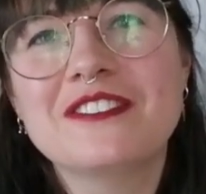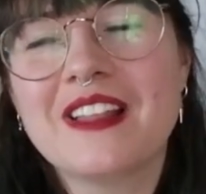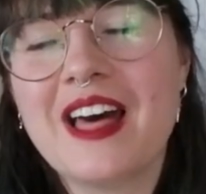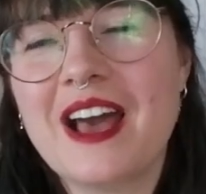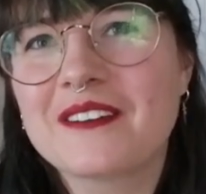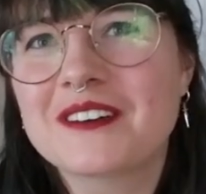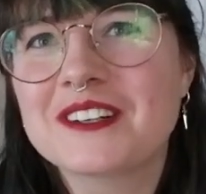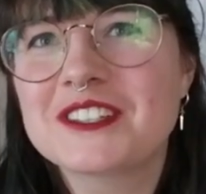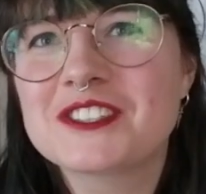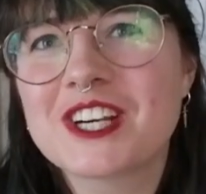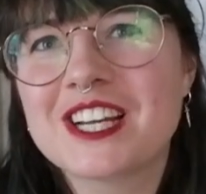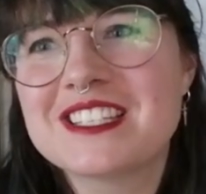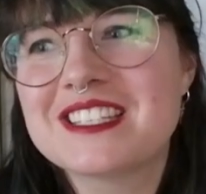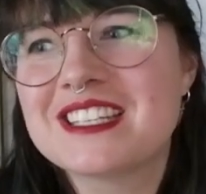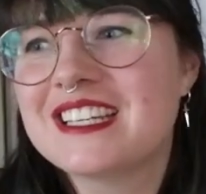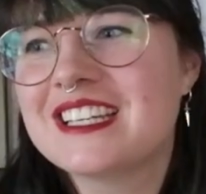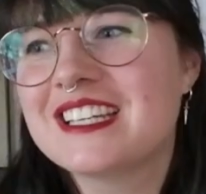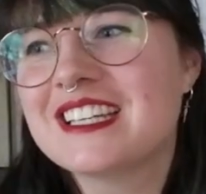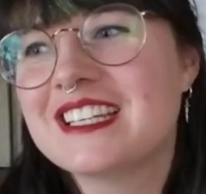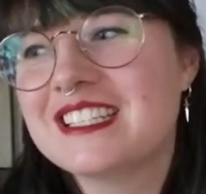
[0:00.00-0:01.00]
flower
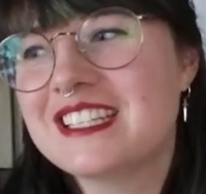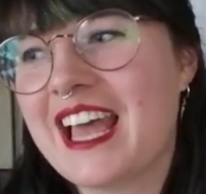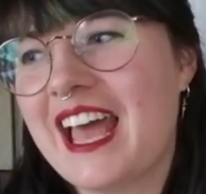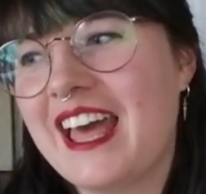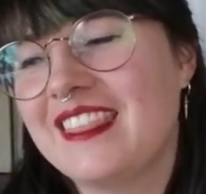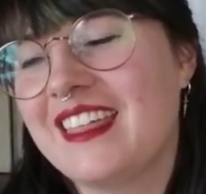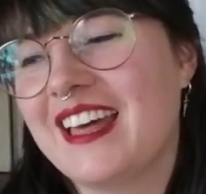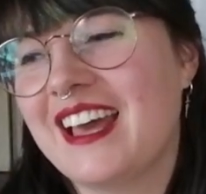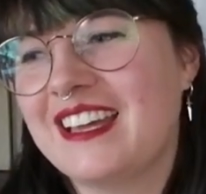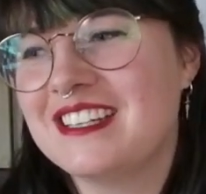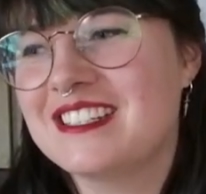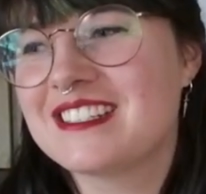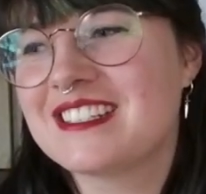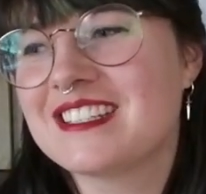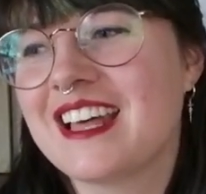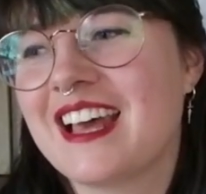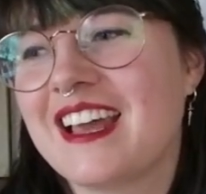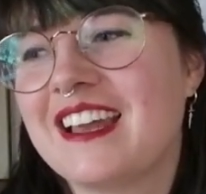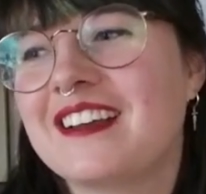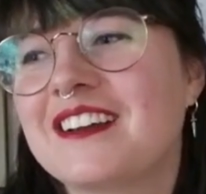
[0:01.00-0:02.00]
dresses and then
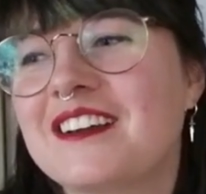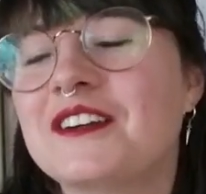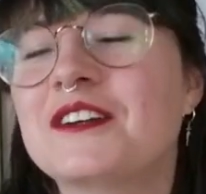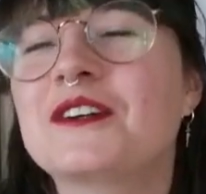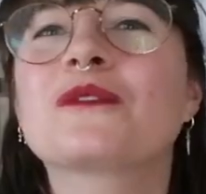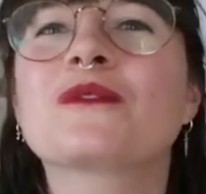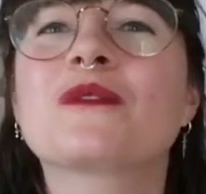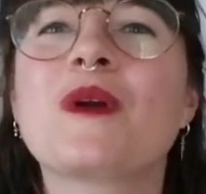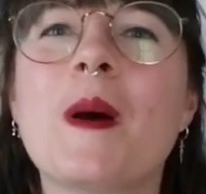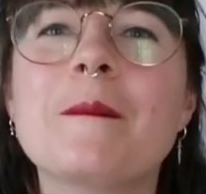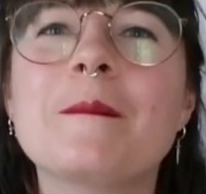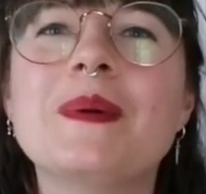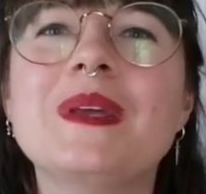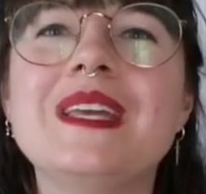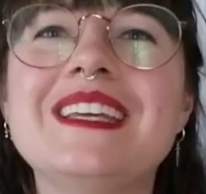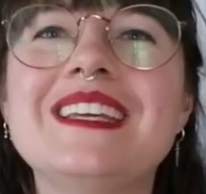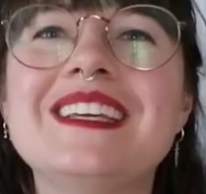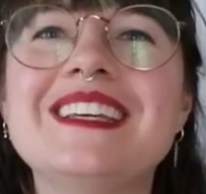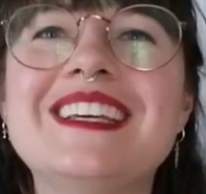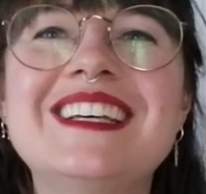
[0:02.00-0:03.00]
just like
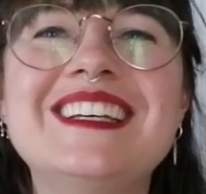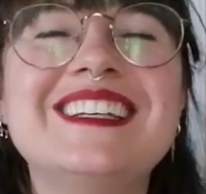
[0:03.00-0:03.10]
grumpy